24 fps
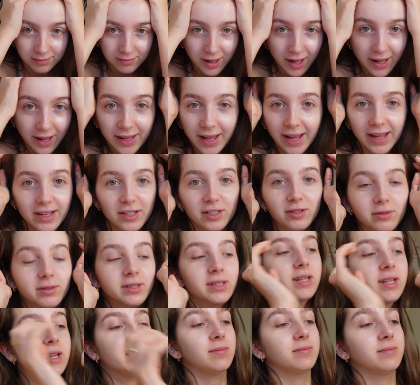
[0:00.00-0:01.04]
I hate doing
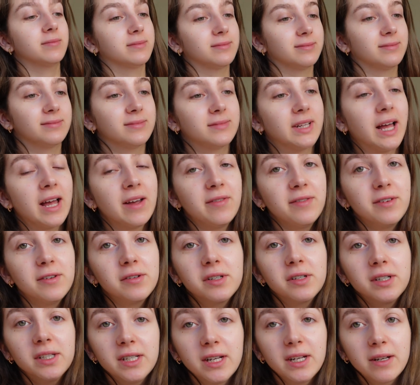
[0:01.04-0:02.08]
that. I feel
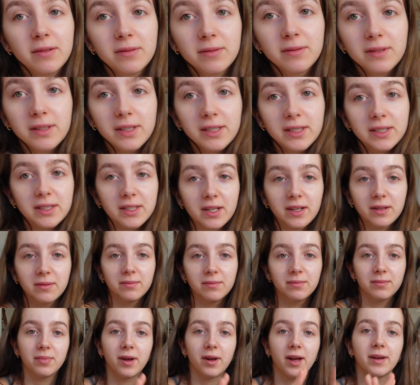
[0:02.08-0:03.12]
good now it's
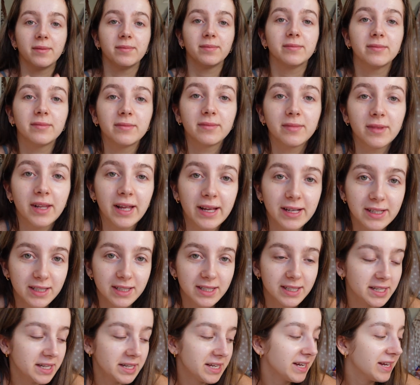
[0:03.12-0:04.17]
done, but let's
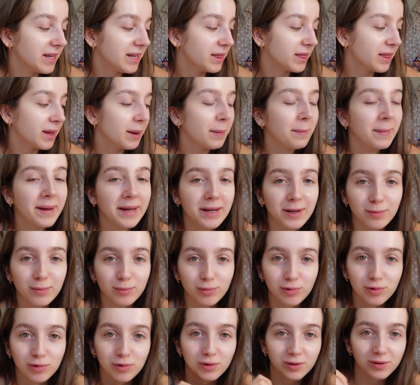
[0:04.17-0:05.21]
see the makeup
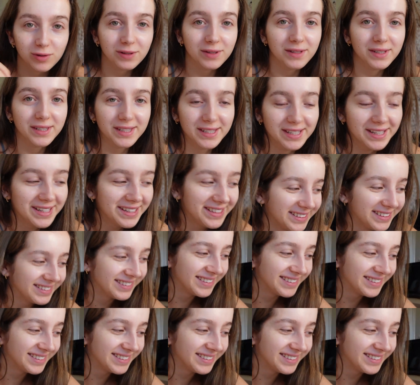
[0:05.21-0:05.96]
drawers.